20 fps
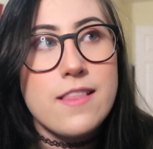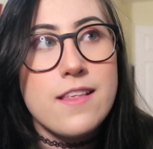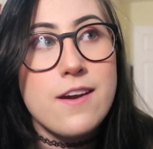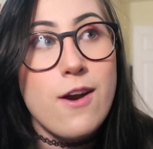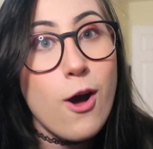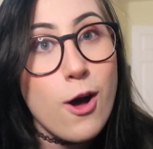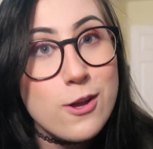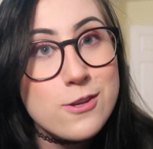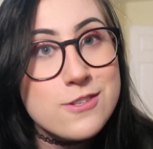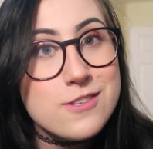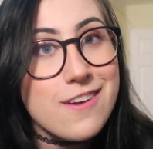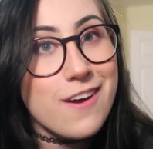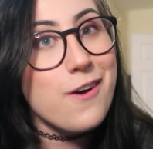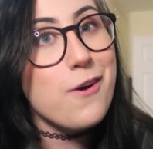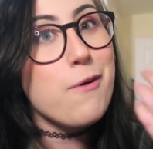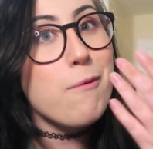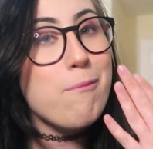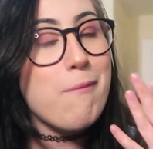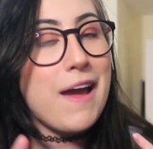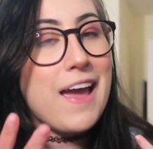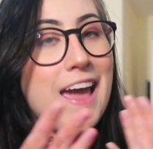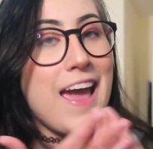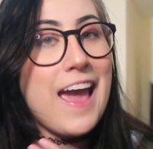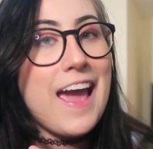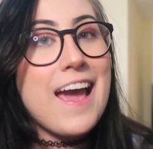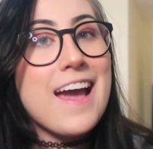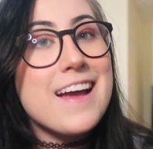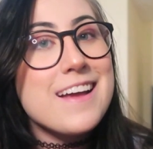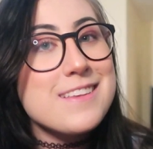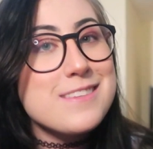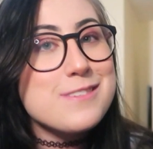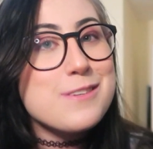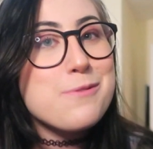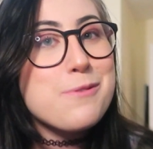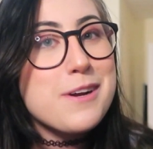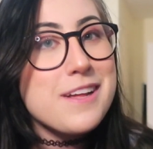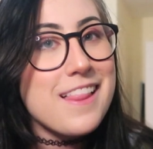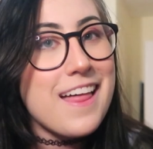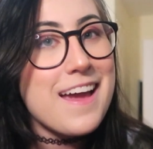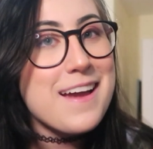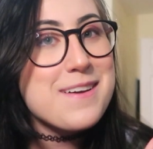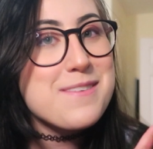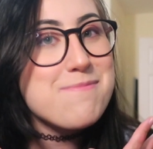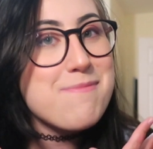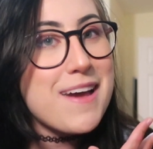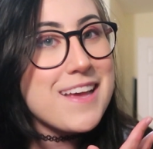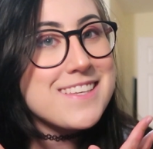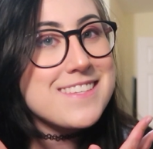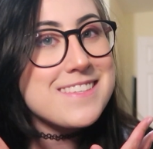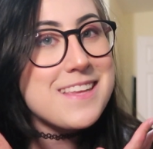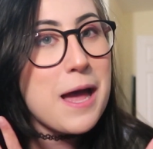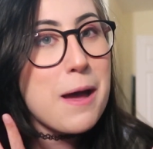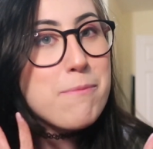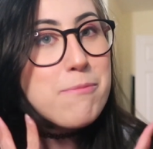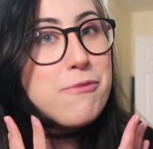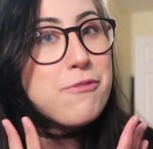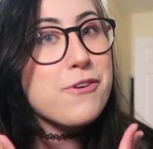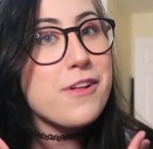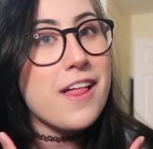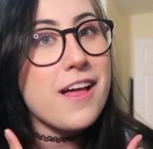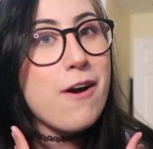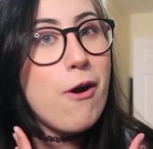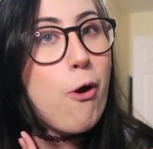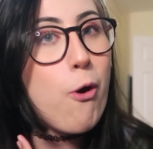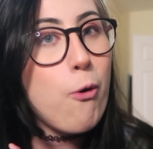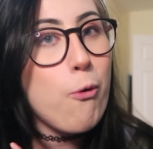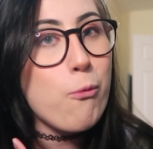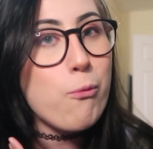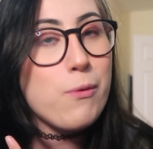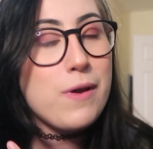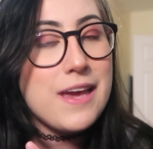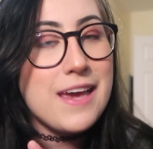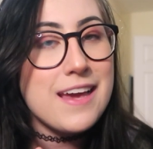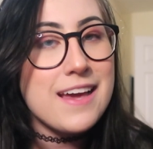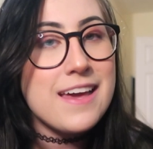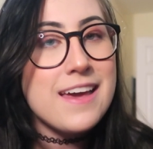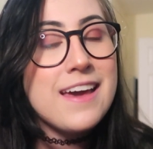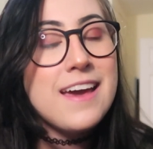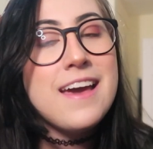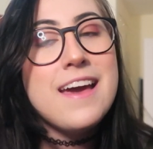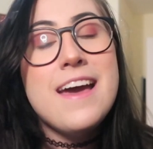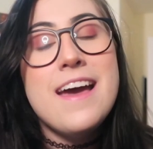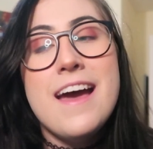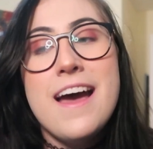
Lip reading: and then also my hands were like messed up for like a whole week.